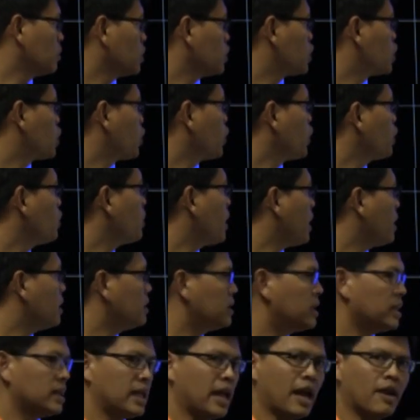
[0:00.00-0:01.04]
show you
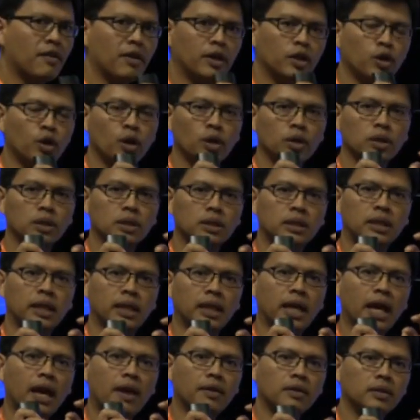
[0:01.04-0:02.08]

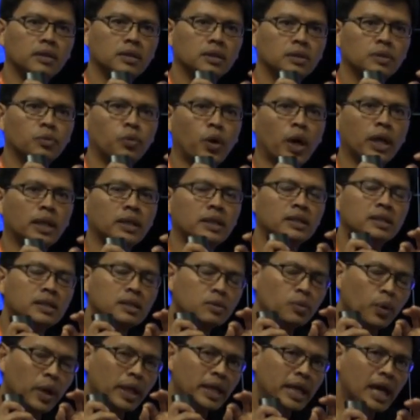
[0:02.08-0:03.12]
that
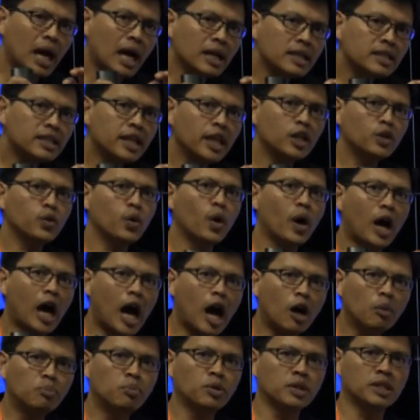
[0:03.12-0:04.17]
when the iscan Duo
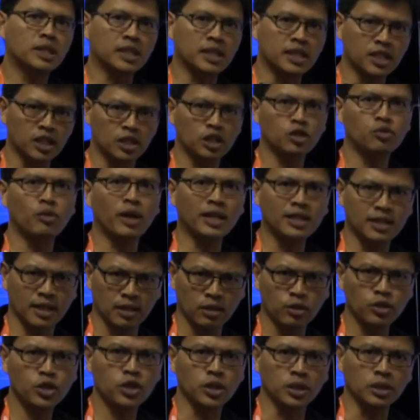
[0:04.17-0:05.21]
outputs a certain
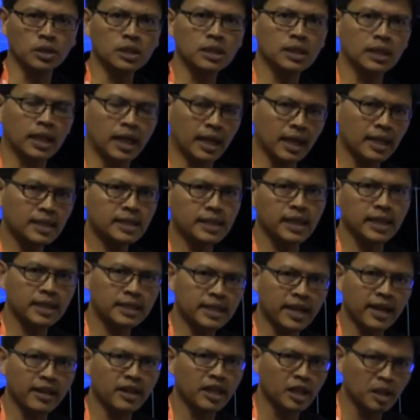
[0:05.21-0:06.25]
resolution, like let's say
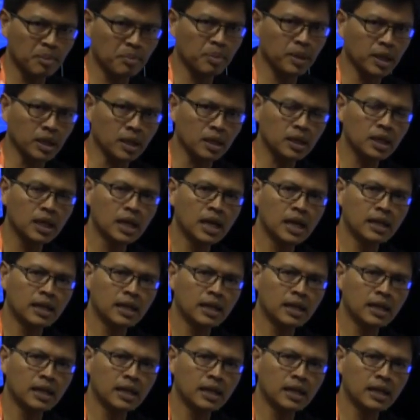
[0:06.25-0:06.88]
1080p,